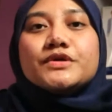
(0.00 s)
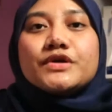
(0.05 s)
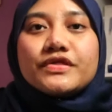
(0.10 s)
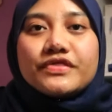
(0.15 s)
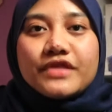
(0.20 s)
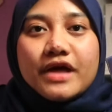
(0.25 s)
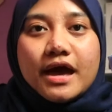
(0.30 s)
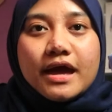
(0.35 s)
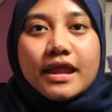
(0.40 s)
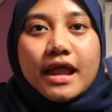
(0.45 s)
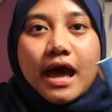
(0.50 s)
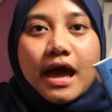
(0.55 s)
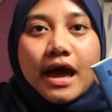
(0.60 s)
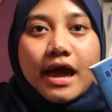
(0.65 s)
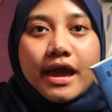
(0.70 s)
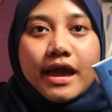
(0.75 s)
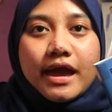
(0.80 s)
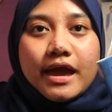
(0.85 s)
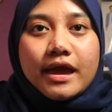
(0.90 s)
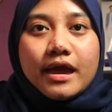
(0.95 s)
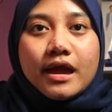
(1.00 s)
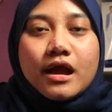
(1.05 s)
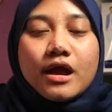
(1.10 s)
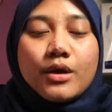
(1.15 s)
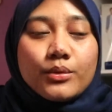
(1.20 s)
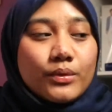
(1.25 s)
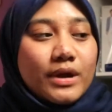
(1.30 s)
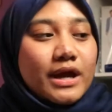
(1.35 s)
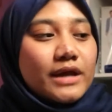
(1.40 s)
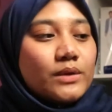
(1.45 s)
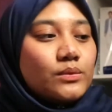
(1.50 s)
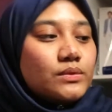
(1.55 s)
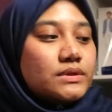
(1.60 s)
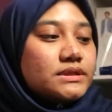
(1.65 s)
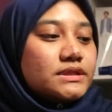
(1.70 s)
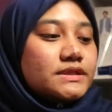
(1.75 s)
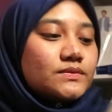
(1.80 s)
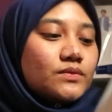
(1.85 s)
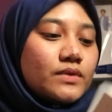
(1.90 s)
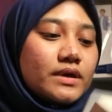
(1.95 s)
book that I read was this